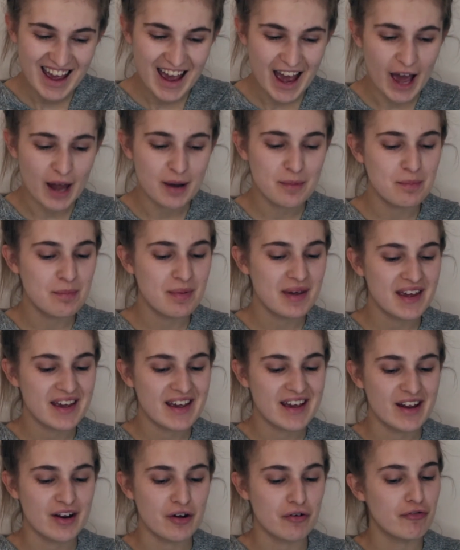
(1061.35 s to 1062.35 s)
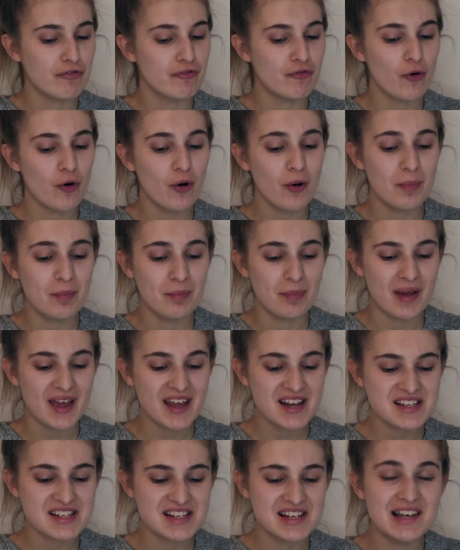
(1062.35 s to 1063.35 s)
and be in a
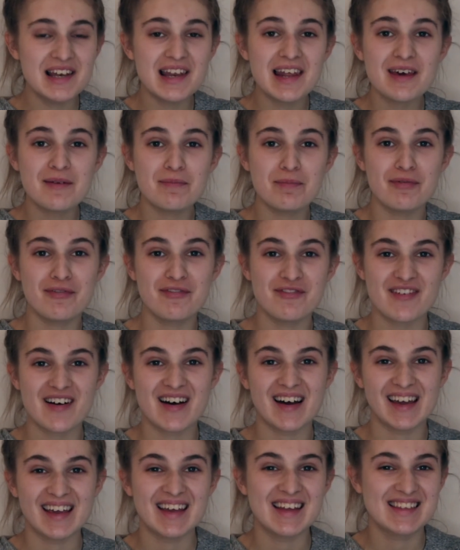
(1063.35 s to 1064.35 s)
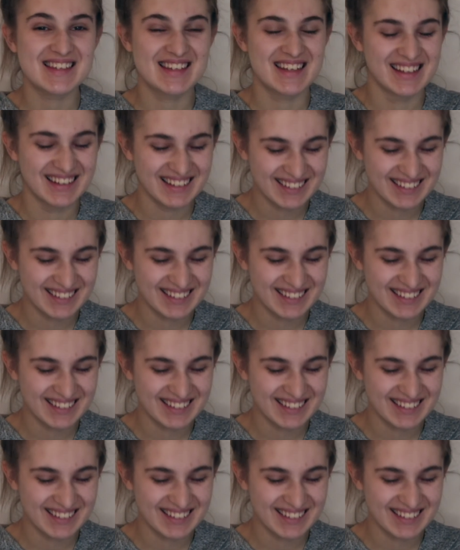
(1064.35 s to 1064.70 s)
4-bit lip fight.